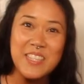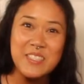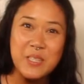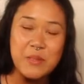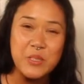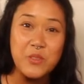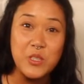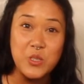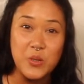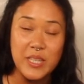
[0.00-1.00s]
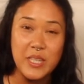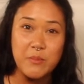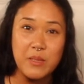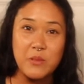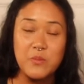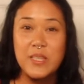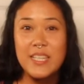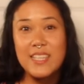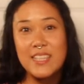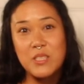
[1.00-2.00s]
you so much for joining me in
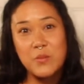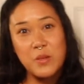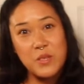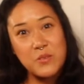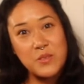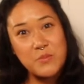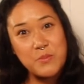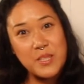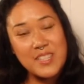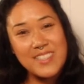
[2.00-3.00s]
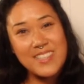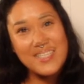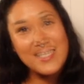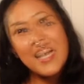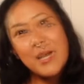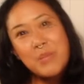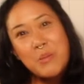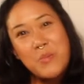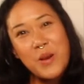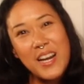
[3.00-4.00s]
reading this wonderful book. Happy
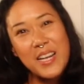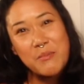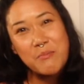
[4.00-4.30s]
Pride